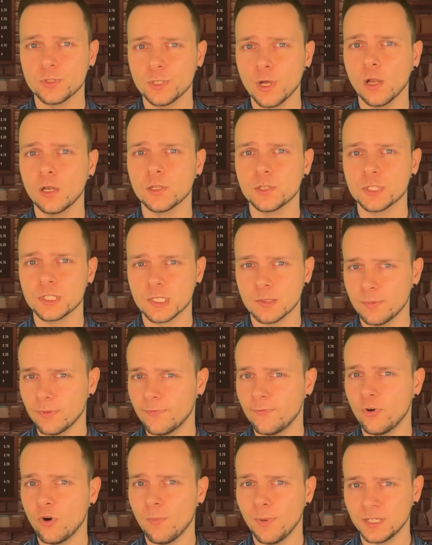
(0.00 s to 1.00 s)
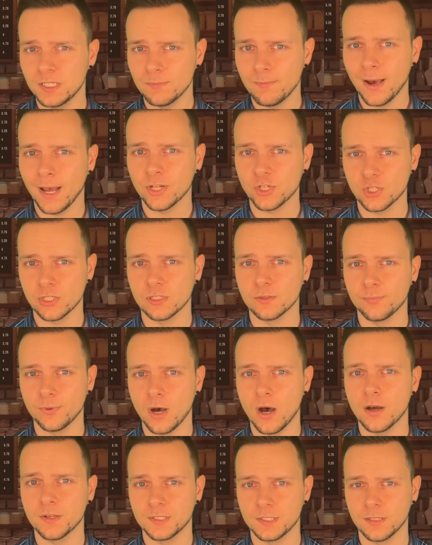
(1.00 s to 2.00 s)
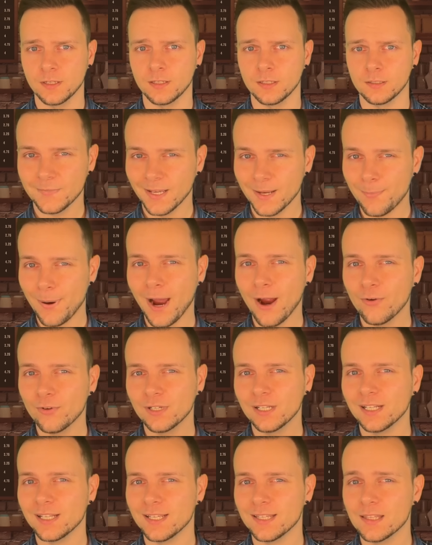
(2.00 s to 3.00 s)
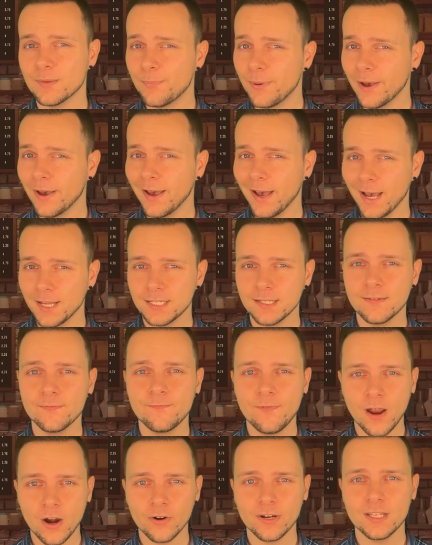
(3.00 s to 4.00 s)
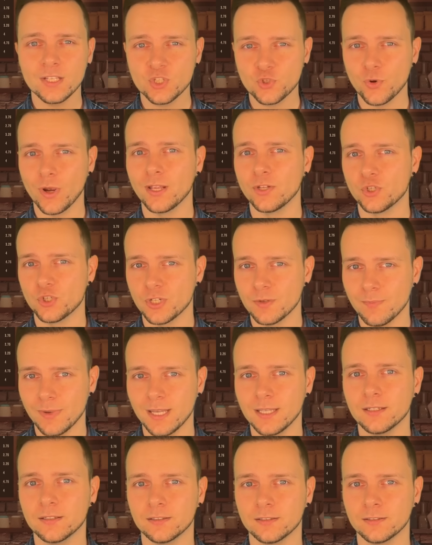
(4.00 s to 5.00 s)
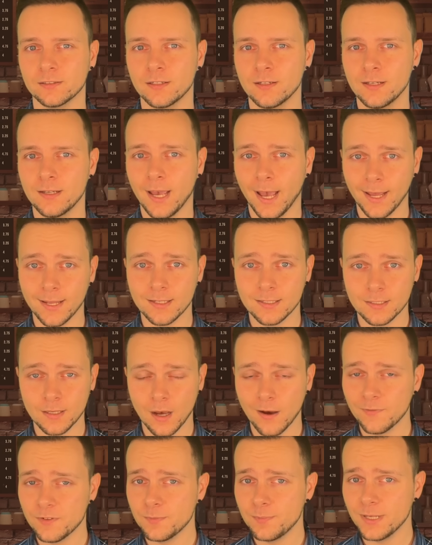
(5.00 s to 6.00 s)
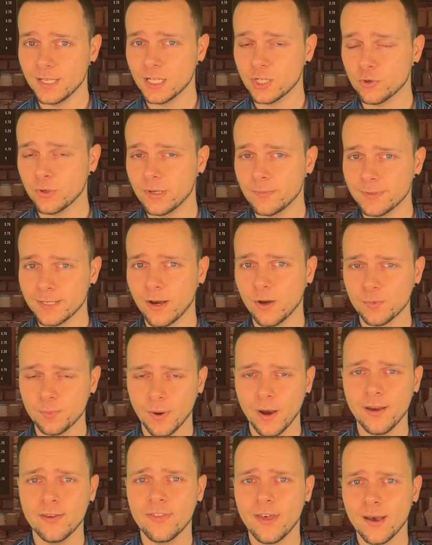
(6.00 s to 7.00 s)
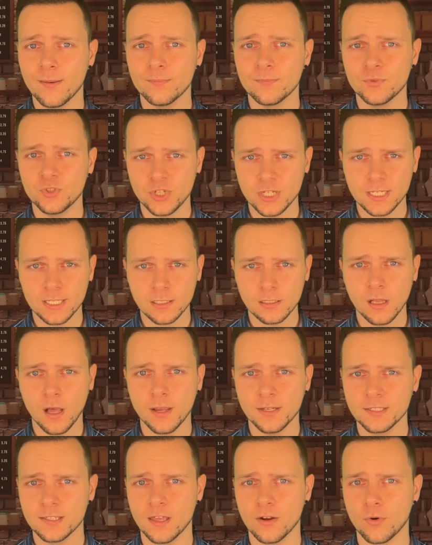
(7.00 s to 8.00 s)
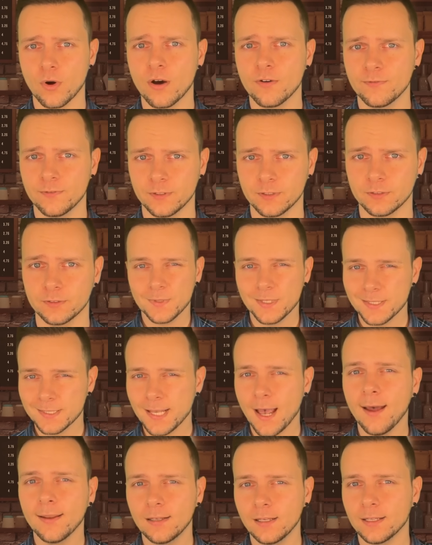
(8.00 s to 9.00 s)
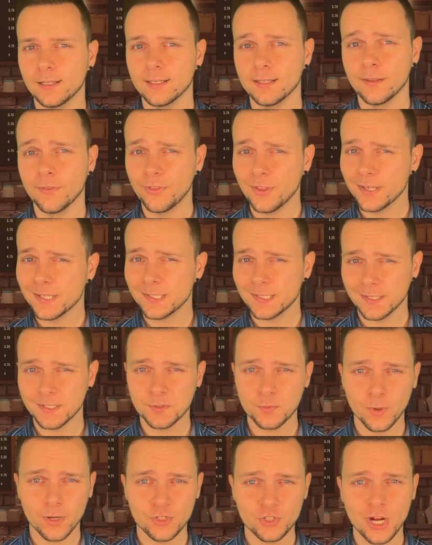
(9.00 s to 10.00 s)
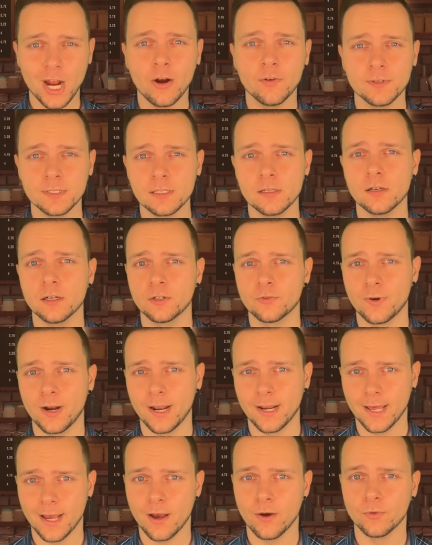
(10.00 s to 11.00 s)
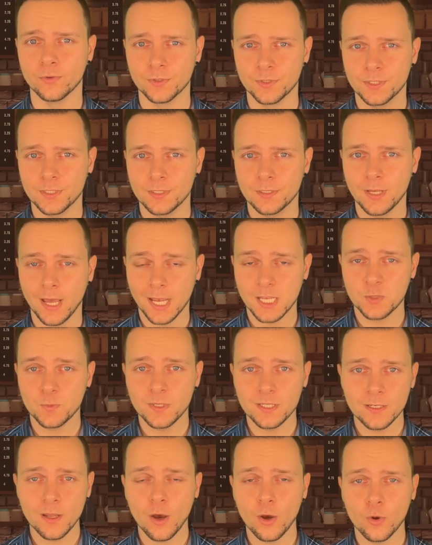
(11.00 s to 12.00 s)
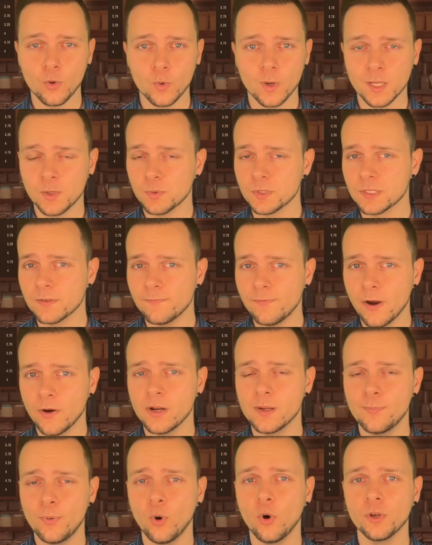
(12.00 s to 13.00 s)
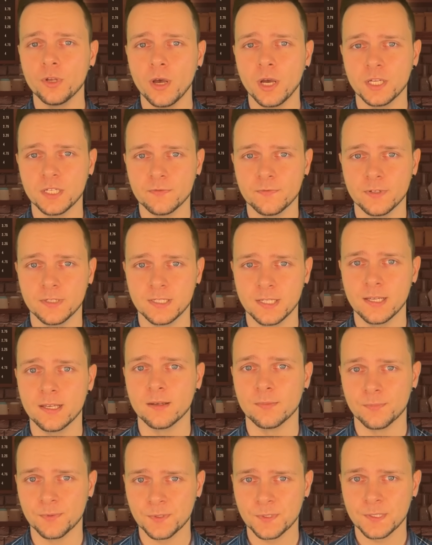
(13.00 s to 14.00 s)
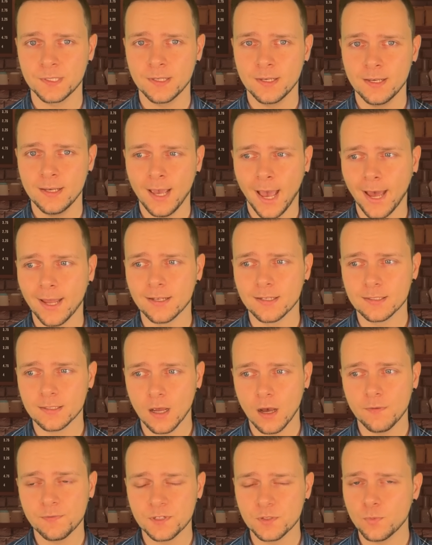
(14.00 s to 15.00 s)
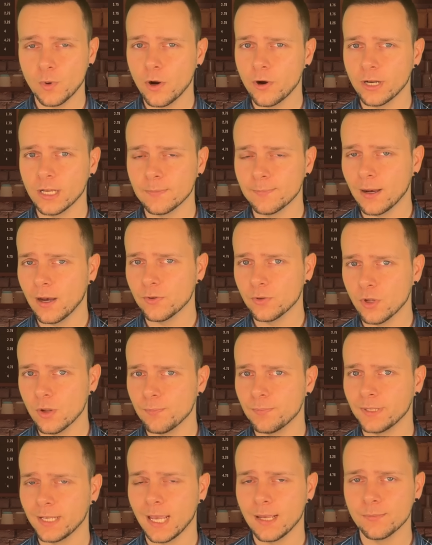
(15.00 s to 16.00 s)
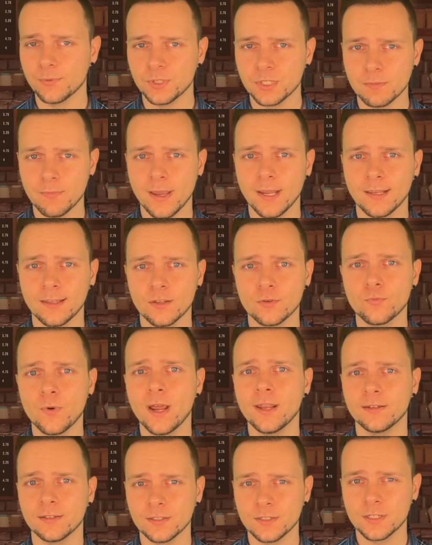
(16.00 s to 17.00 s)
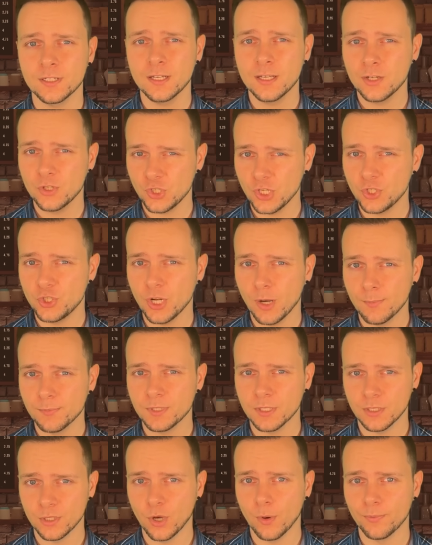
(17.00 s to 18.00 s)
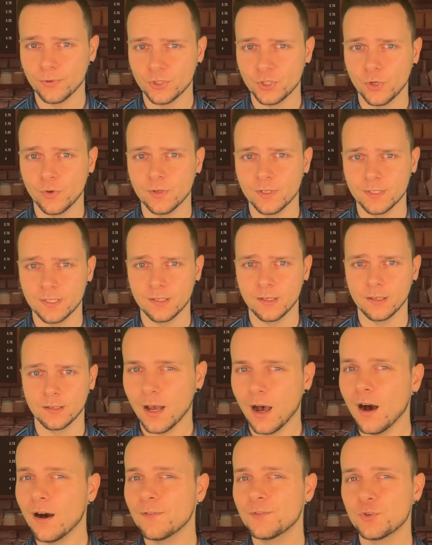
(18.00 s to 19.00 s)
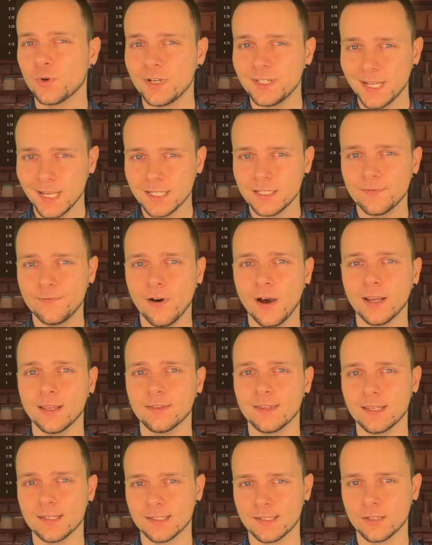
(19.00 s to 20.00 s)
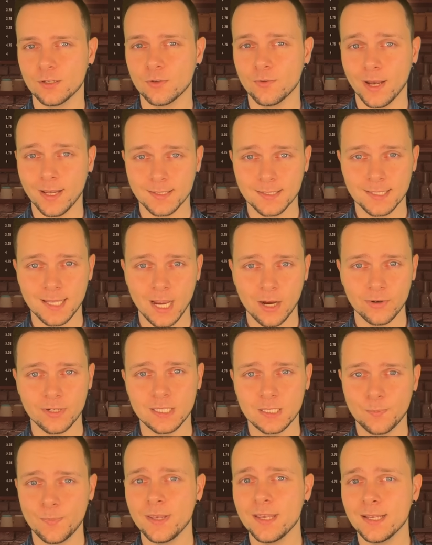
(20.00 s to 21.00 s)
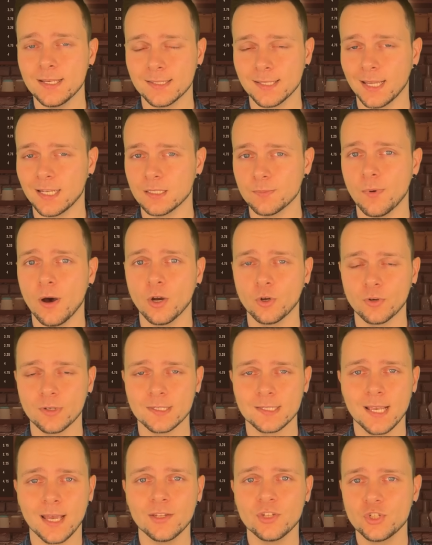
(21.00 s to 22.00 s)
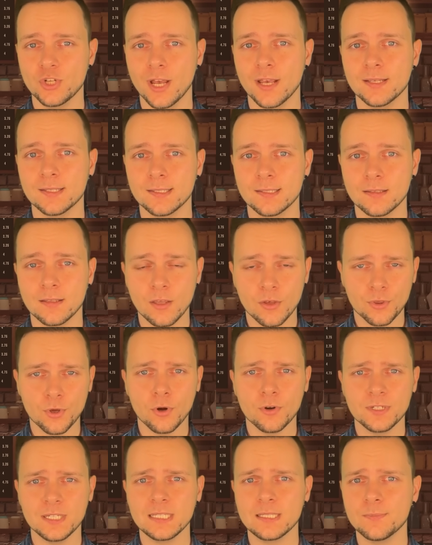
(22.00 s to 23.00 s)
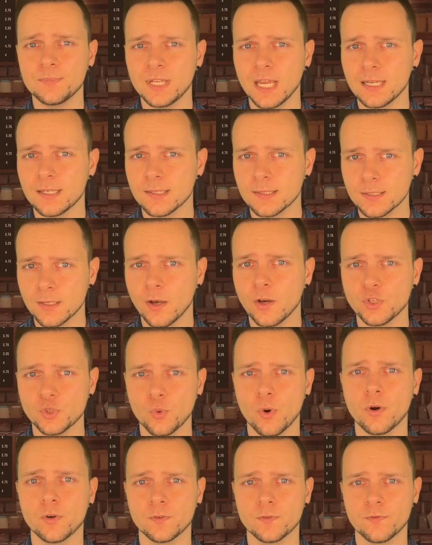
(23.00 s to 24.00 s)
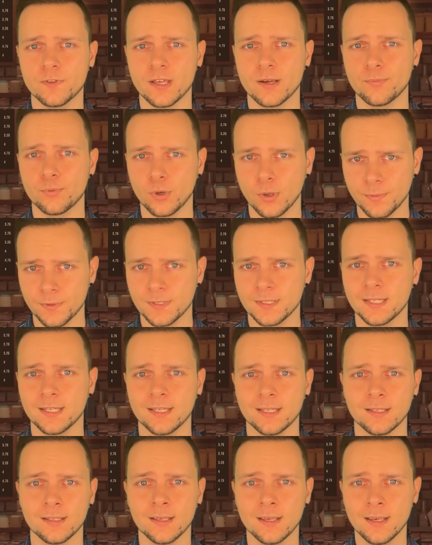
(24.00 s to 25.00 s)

dollars to perform at a bachelor party. Apparently, the pair had a very strange demeanor, and after being creeped out by them, she declined their offer. Sadly, this is where Jaren's luck ran out. As we know, it was a very poor night for tips, and after worrying about not being able to make the rent, she jumped at the opportunity. After identifying these two as Terry Speaks and Margaret Sanchez, the authorities obtained a search warrant for their property,